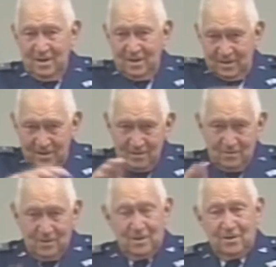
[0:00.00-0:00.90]
Another
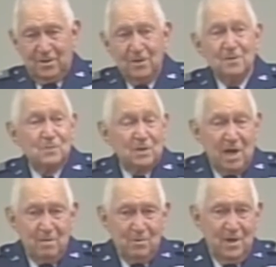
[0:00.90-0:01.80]
one, a third one
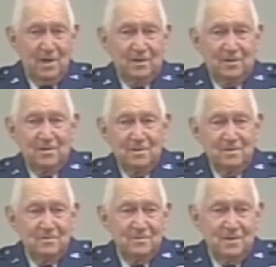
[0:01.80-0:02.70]
came around the
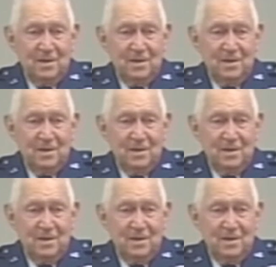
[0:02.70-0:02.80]
curve,